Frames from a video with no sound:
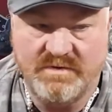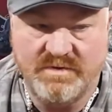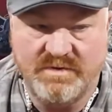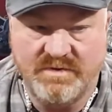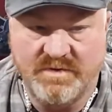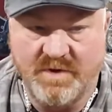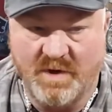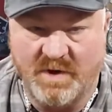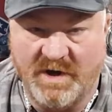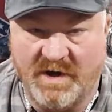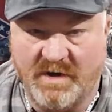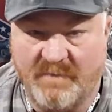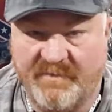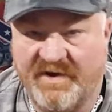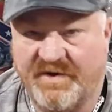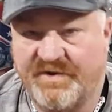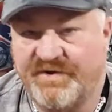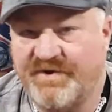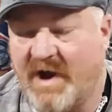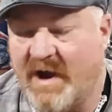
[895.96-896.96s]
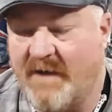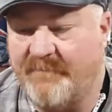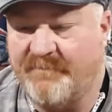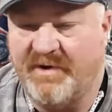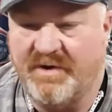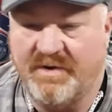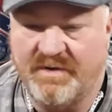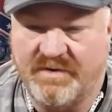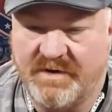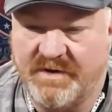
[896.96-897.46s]
a little bit of
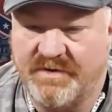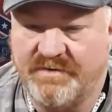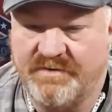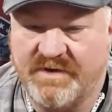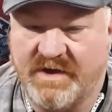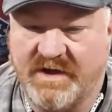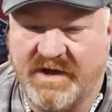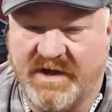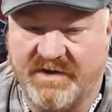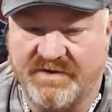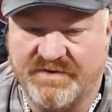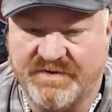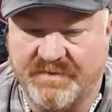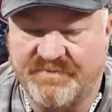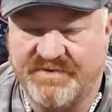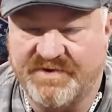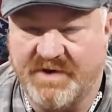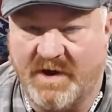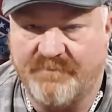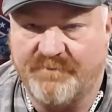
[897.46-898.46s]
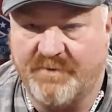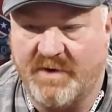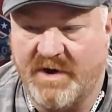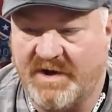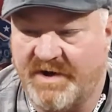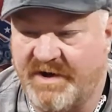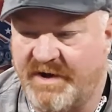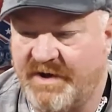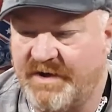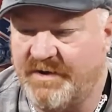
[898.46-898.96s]
shopping and get some stuff
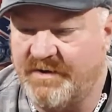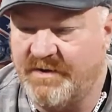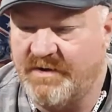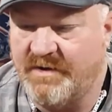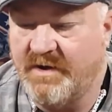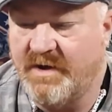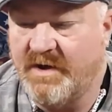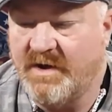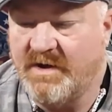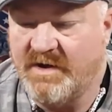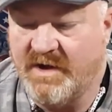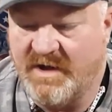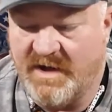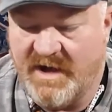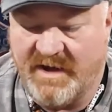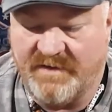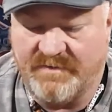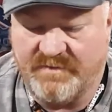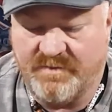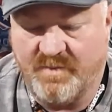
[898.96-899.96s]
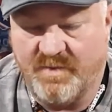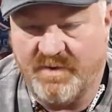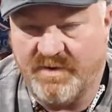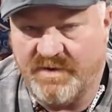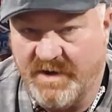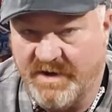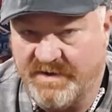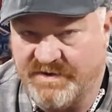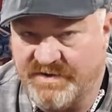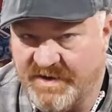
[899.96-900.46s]
ready and And
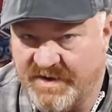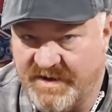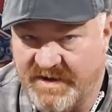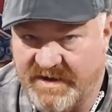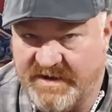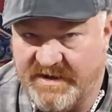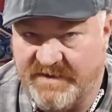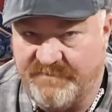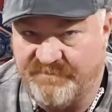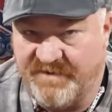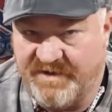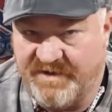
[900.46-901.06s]
it's an evening